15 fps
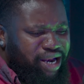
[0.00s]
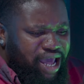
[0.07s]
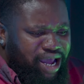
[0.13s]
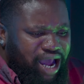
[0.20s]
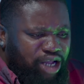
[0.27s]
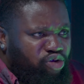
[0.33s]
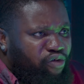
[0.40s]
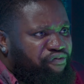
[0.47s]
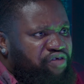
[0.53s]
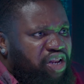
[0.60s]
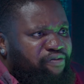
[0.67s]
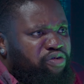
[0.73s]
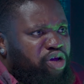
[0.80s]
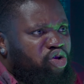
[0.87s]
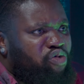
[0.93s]
Like out of
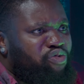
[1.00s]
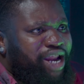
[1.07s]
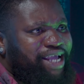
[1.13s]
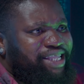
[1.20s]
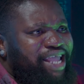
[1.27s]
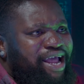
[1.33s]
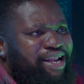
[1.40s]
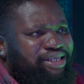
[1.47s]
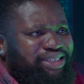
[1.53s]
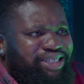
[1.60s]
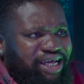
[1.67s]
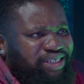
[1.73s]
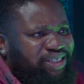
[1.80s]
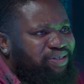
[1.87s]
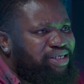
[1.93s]
11 games, don't win like 10
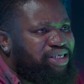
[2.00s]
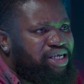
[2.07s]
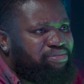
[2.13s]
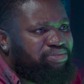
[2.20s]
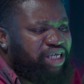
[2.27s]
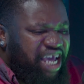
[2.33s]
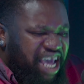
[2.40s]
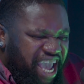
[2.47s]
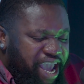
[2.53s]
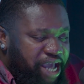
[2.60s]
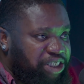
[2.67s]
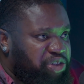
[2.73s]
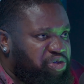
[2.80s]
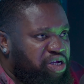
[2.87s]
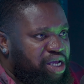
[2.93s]
straight games, 8
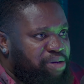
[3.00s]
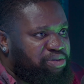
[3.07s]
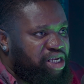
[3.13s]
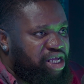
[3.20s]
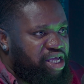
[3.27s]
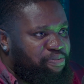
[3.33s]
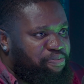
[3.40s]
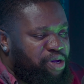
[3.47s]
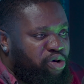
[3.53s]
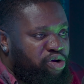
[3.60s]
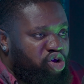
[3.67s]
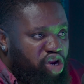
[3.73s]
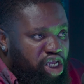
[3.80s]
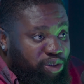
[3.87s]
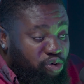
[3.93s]
straight games in the EPL.
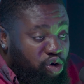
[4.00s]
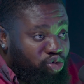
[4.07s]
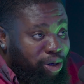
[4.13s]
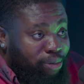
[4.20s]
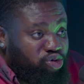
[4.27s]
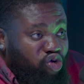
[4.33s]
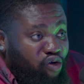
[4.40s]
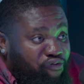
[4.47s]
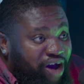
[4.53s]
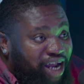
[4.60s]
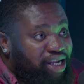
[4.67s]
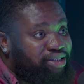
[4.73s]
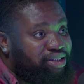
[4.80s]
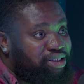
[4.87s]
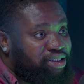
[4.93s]
The only thing we don't do so far
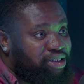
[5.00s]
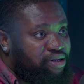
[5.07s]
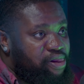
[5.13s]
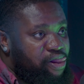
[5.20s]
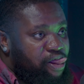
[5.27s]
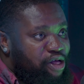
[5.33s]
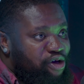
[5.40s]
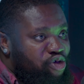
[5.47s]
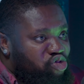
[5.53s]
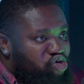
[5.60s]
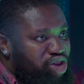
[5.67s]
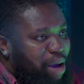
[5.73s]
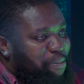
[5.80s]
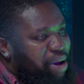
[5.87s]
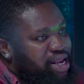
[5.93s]
this season. So
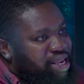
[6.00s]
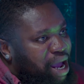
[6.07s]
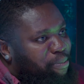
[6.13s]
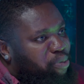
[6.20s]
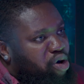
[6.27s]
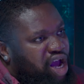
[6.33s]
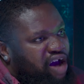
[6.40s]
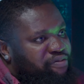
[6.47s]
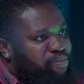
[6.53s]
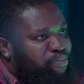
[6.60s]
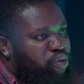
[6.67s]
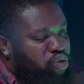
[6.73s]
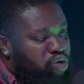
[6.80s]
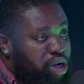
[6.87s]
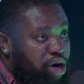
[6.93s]
that mental block have been
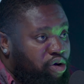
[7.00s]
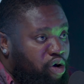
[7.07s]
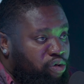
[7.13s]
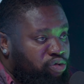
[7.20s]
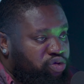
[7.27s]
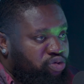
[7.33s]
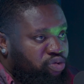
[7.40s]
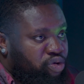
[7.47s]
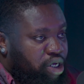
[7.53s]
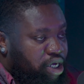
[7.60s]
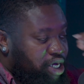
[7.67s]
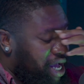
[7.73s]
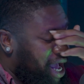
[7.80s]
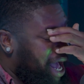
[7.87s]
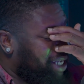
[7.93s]
broken down. Also,
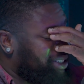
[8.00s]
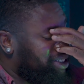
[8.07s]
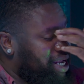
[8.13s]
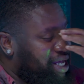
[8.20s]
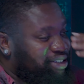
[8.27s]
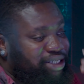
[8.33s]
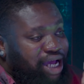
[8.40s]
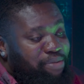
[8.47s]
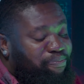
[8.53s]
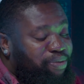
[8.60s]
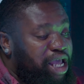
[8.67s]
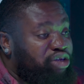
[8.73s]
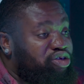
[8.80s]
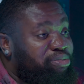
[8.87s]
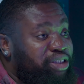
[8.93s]
Arsenal sign
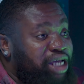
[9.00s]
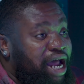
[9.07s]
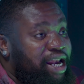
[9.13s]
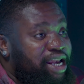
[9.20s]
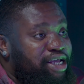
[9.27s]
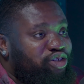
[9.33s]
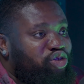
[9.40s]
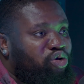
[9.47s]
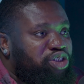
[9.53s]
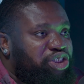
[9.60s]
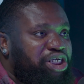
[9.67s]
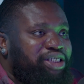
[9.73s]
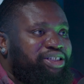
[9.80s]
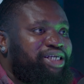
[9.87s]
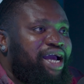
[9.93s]
players, some say at least don't
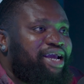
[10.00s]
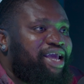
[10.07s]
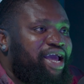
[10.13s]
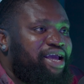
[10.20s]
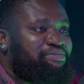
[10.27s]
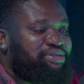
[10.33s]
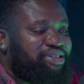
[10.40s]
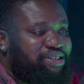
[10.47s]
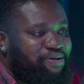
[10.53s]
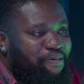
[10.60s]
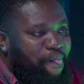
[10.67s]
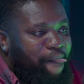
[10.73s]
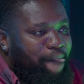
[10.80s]
change their games.